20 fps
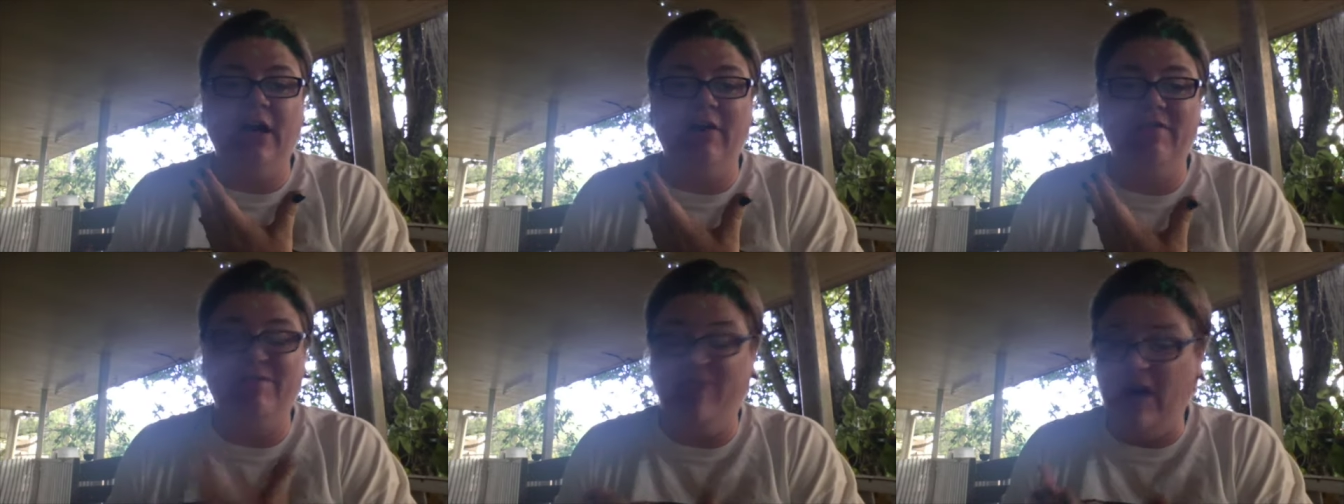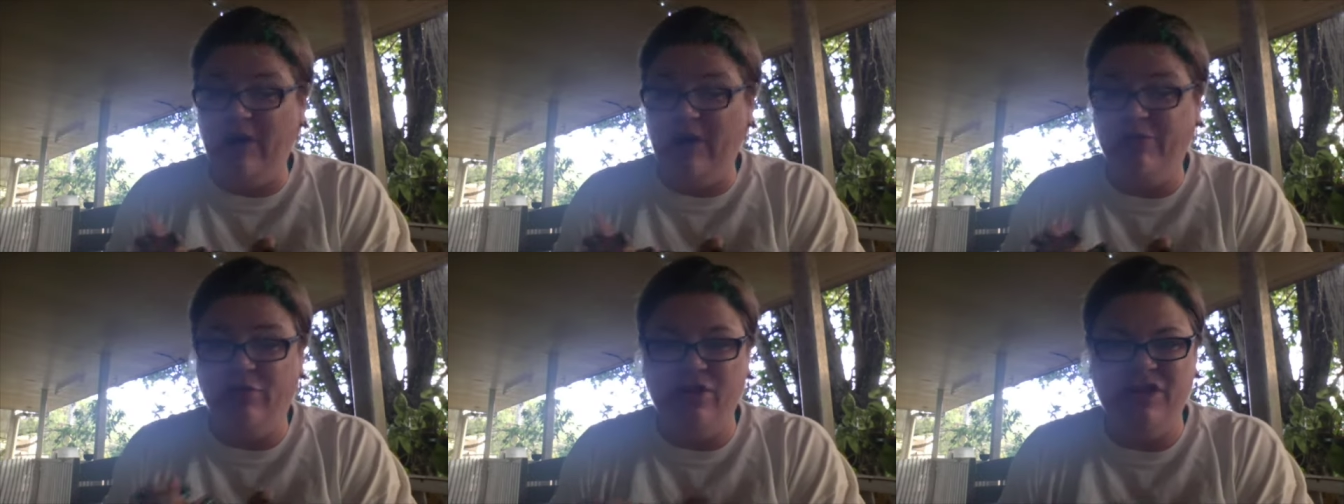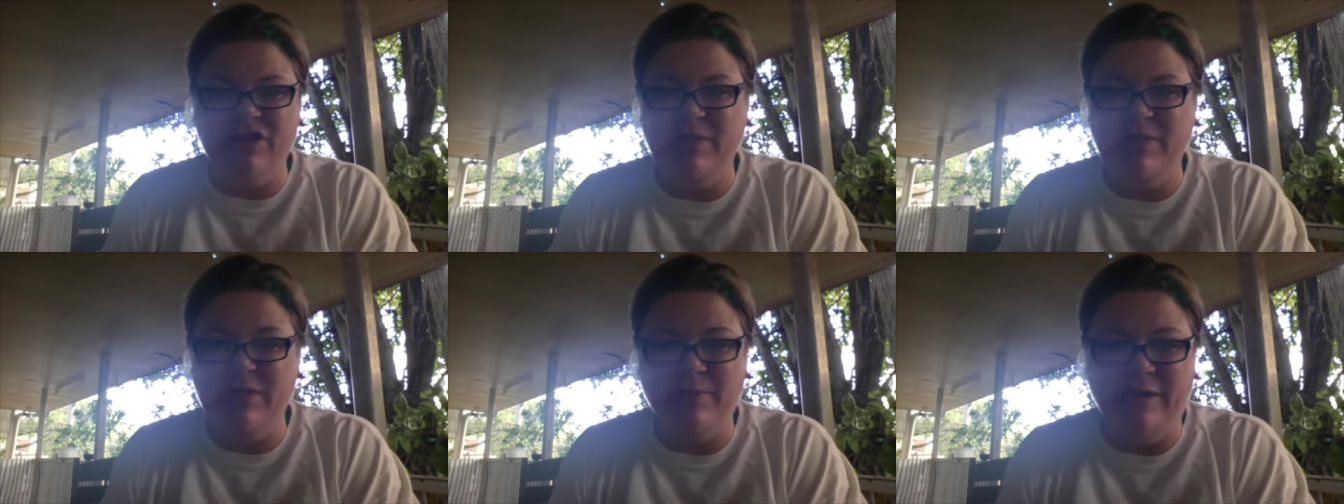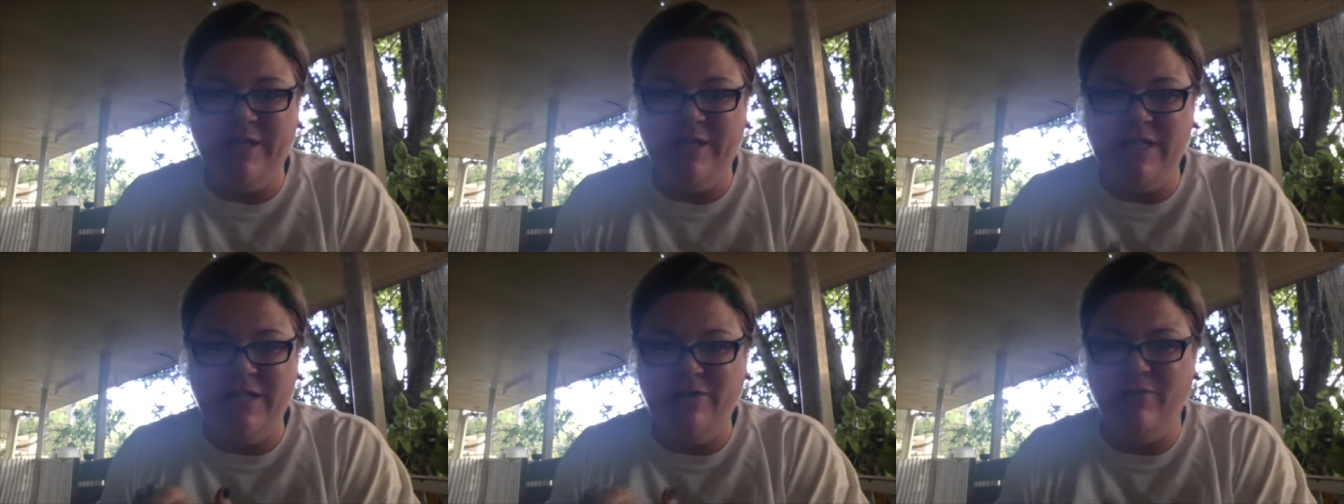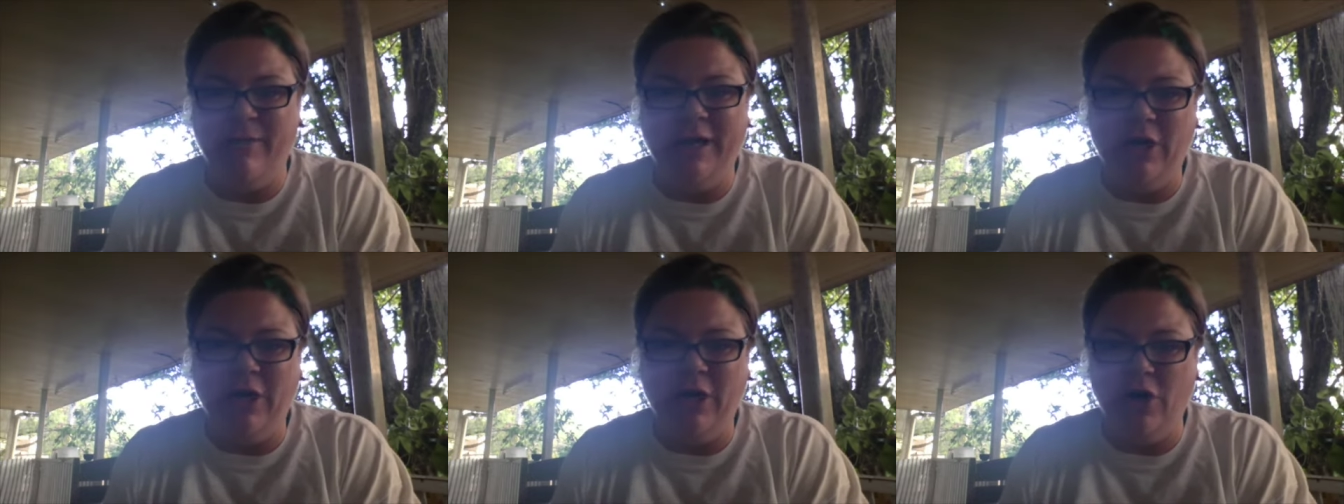five Christmas presents for
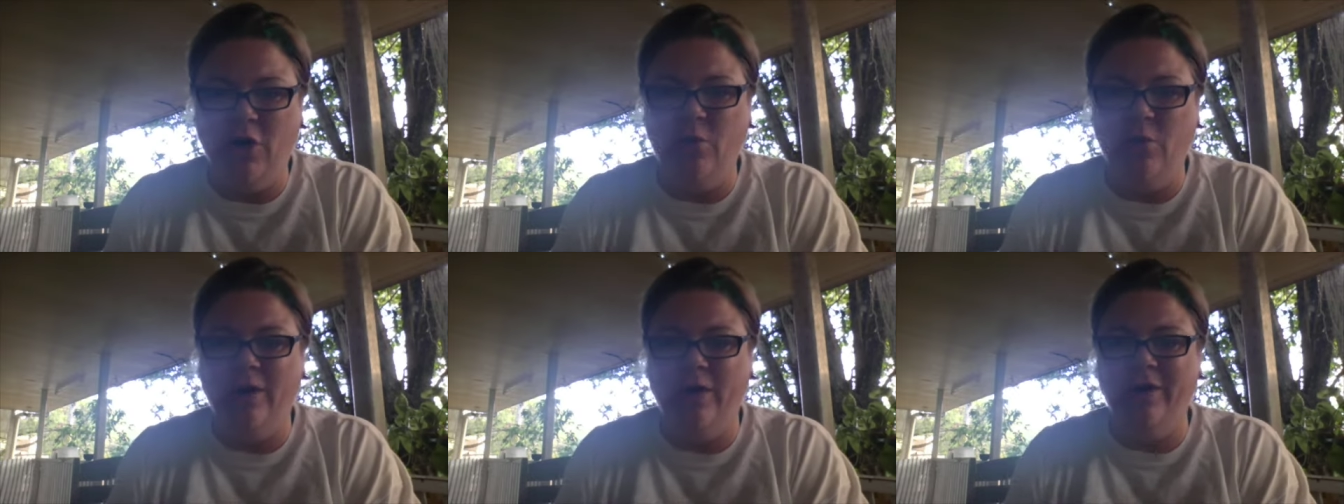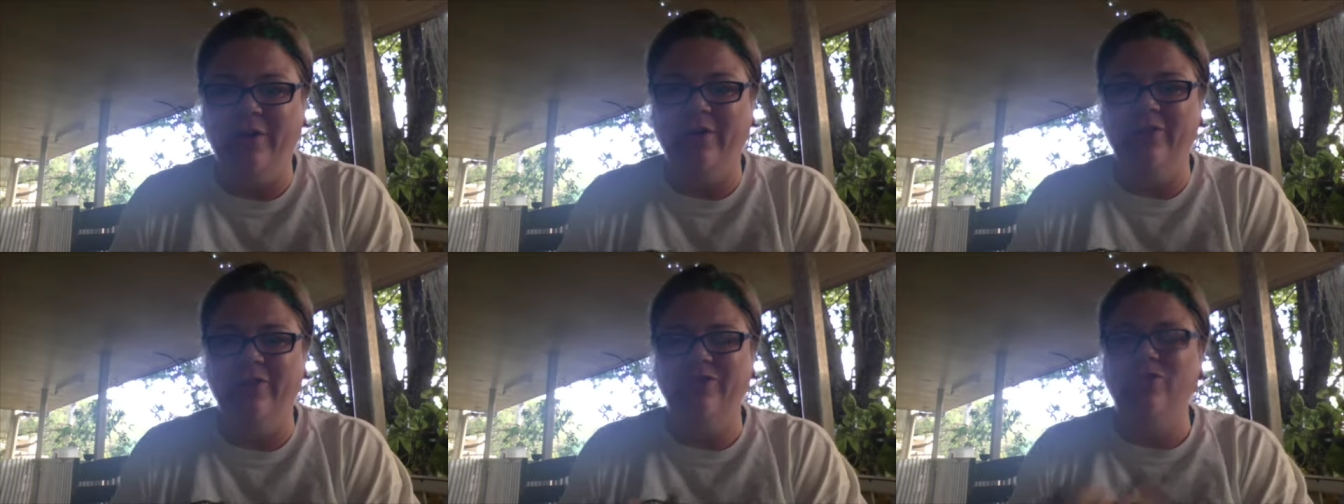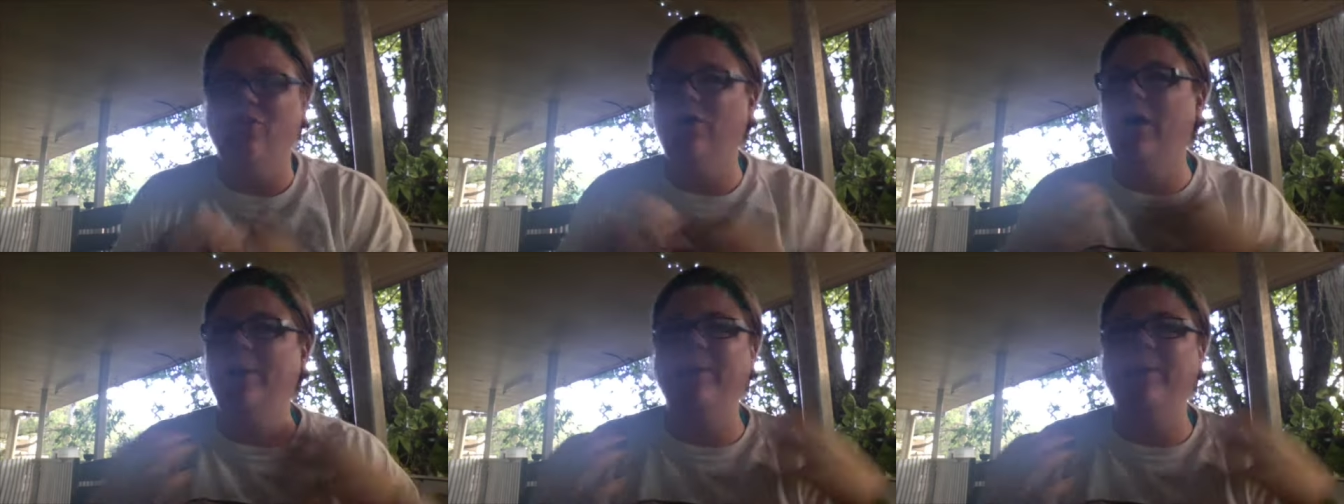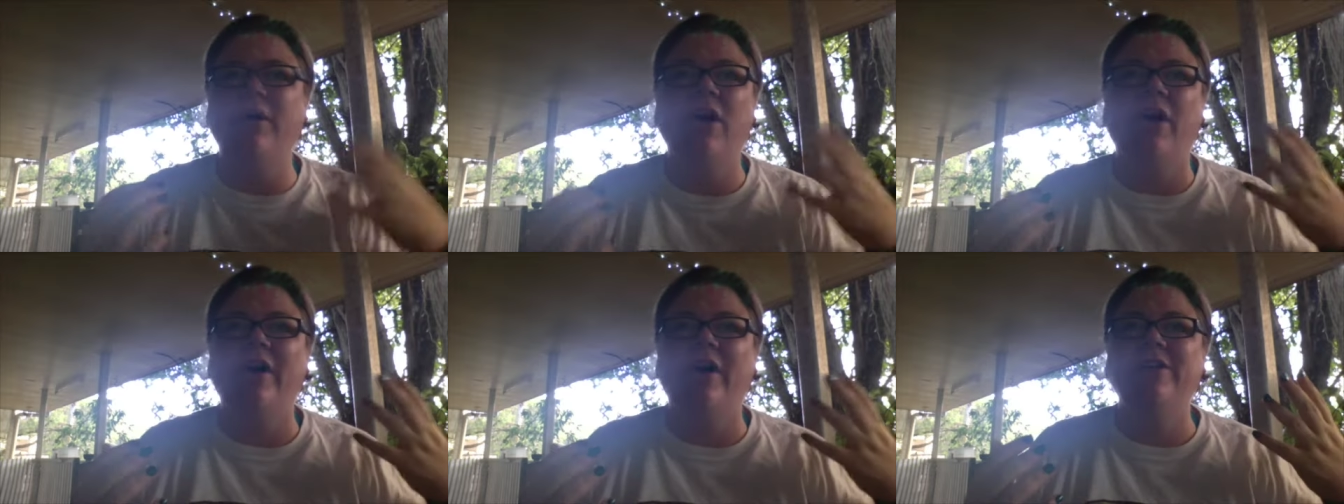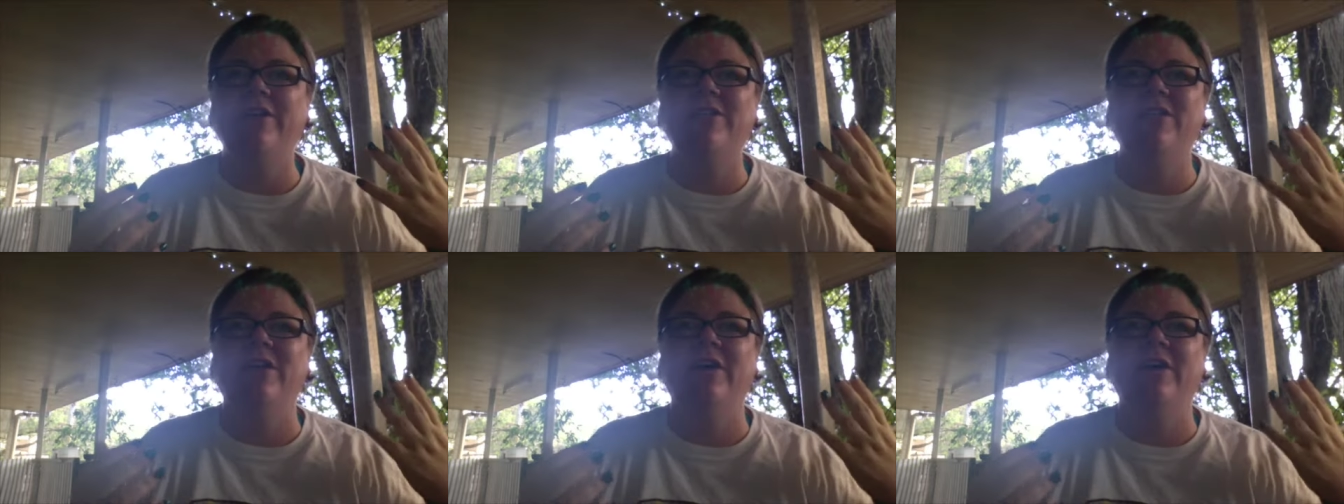my co-workers, or I'm going
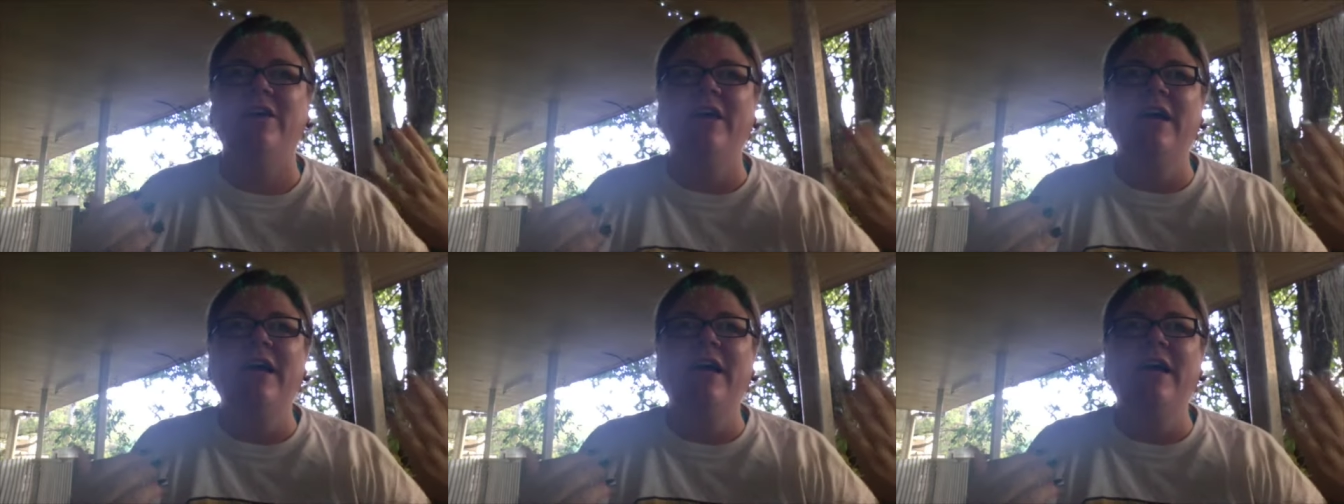to